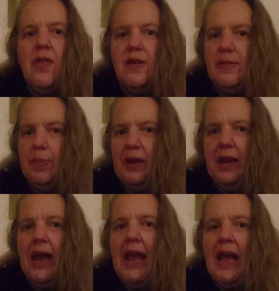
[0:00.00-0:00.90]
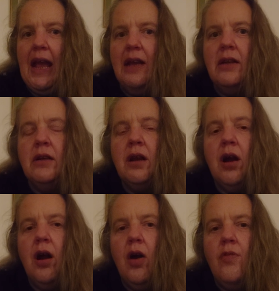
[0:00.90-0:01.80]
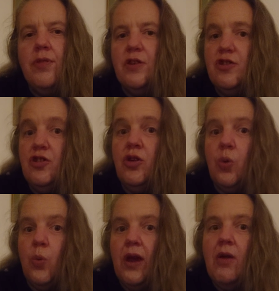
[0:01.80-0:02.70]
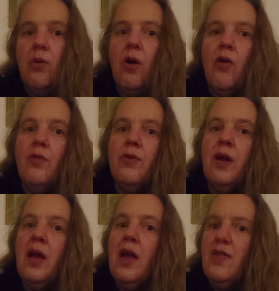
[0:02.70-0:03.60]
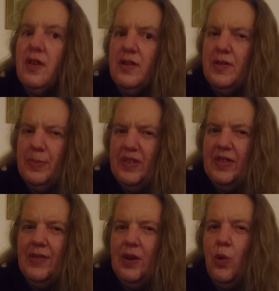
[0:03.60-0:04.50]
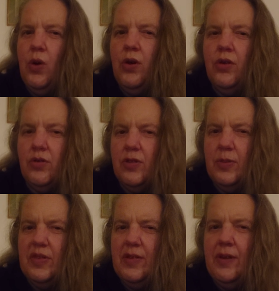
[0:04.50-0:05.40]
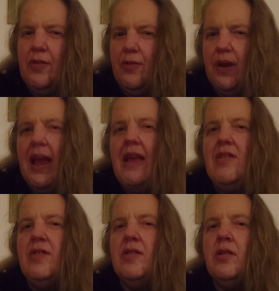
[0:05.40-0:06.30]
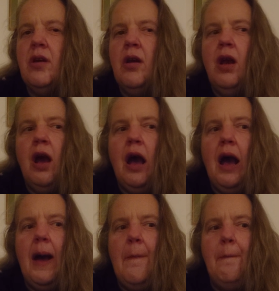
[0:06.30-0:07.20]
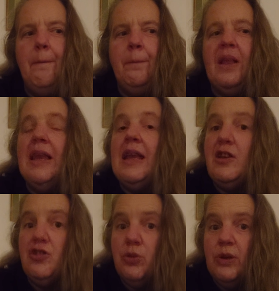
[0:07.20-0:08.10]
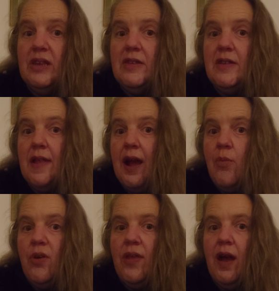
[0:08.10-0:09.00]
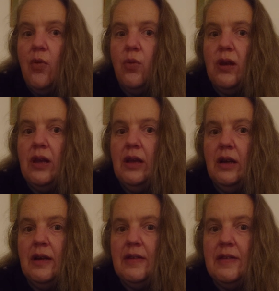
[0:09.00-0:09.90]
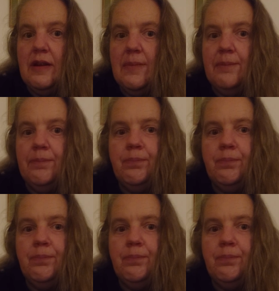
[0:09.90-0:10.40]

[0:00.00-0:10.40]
that's playing off that you're not aware of, that a specific word or a specific phrase links you into that without realizing.